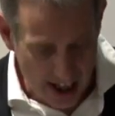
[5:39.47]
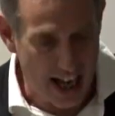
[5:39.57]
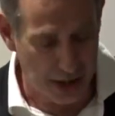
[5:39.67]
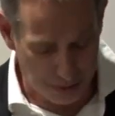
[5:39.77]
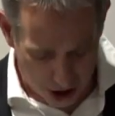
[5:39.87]

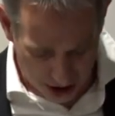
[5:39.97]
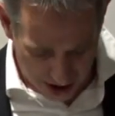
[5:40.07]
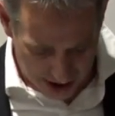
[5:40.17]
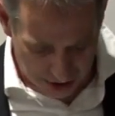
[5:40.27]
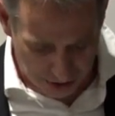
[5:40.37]
as
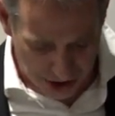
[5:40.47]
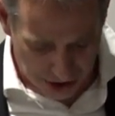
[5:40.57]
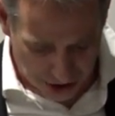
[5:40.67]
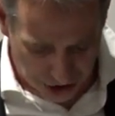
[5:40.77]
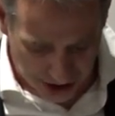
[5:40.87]
partners in
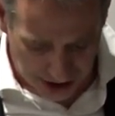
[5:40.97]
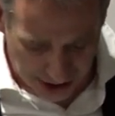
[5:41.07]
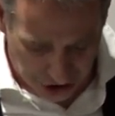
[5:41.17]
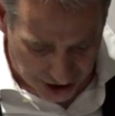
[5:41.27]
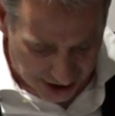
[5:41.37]
research and
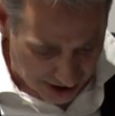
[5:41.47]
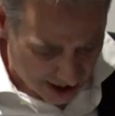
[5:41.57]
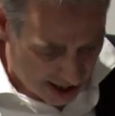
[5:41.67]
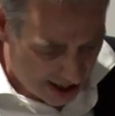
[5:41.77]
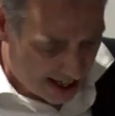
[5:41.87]
teaching.
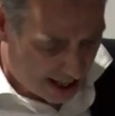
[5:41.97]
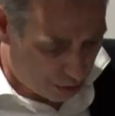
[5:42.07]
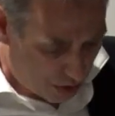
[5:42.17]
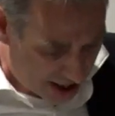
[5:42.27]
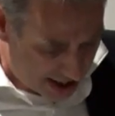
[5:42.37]
And
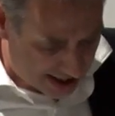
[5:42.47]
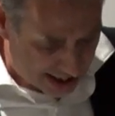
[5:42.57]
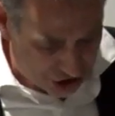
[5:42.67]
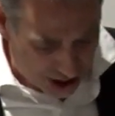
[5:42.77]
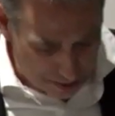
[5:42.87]
Will is a
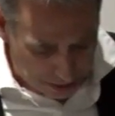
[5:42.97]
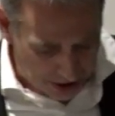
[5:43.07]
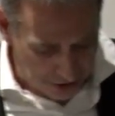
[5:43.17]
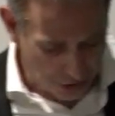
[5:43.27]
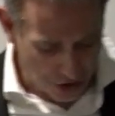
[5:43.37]

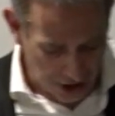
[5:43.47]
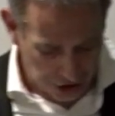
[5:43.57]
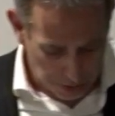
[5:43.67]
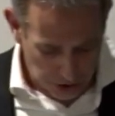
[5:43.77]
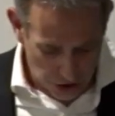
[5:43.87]
champion for
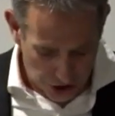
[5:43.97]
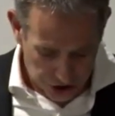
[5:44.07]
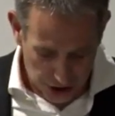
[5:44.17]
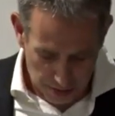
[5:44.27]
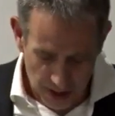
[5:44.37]

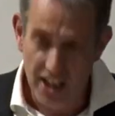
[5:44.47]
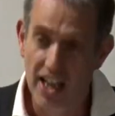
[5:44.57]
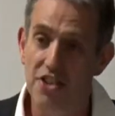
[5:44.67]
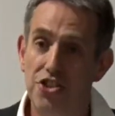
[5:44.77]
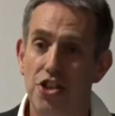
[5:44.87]
entrepreneurship
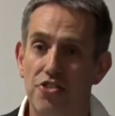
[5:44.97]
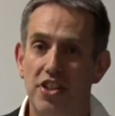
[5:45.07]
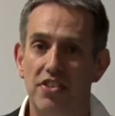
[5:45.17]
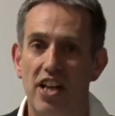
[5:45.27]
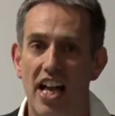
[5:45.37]
and serves
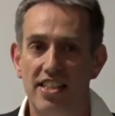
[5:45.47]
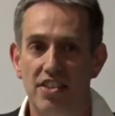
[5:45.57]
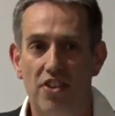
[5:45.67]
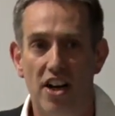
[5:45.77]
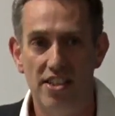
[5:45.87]
as
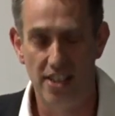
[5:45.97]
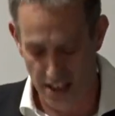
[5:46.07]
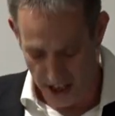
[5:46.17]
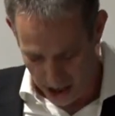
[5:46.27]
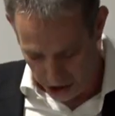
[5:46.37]

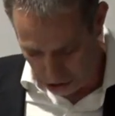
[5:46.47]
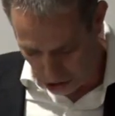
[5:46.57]
advisor to